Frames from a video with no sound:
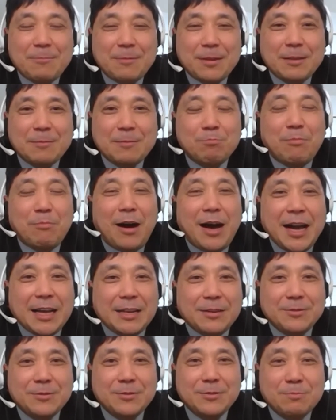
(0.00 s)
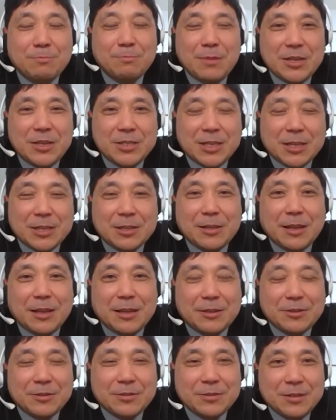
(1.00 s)
mild measure
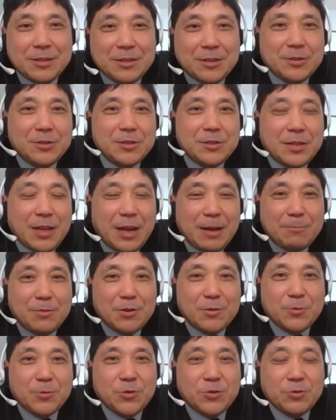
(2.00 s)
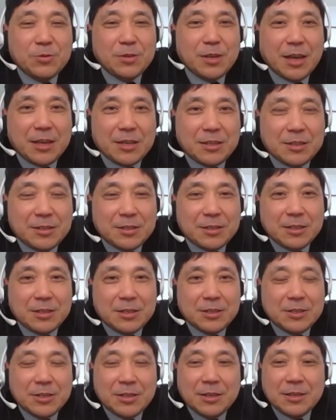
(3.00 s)
taken, the number of new
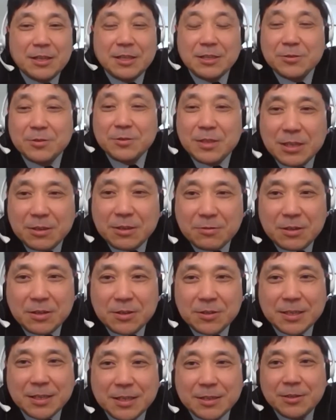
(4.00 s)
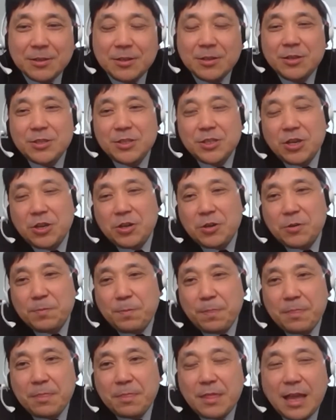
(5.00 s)
cases is decreasing. So
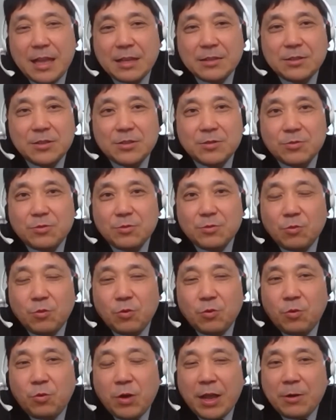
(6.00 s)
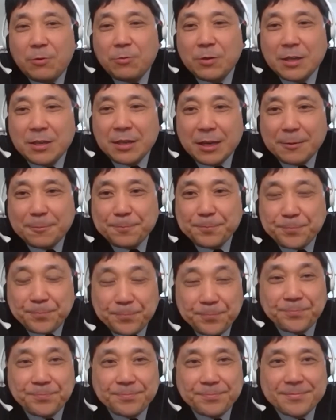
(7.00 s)
that's where we are.
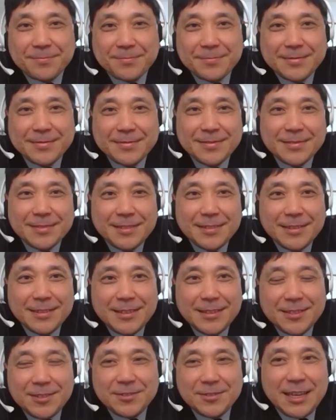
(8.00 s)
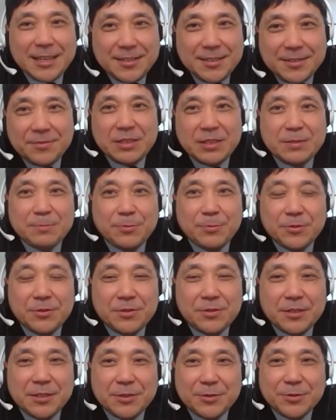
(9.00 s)
So that's the
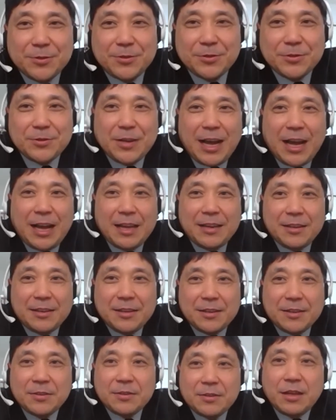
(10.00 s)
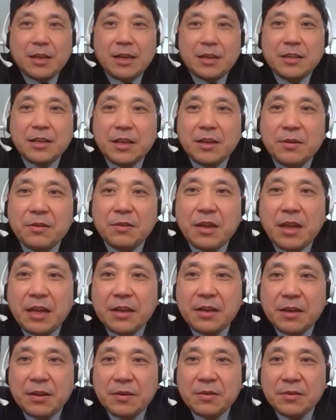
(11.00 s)
responses to
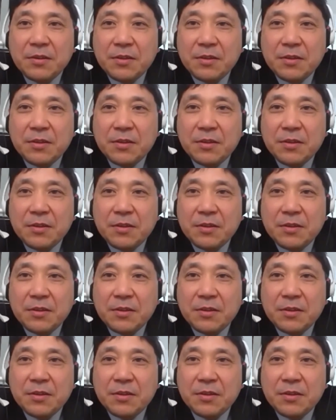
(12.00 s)
Balilulin,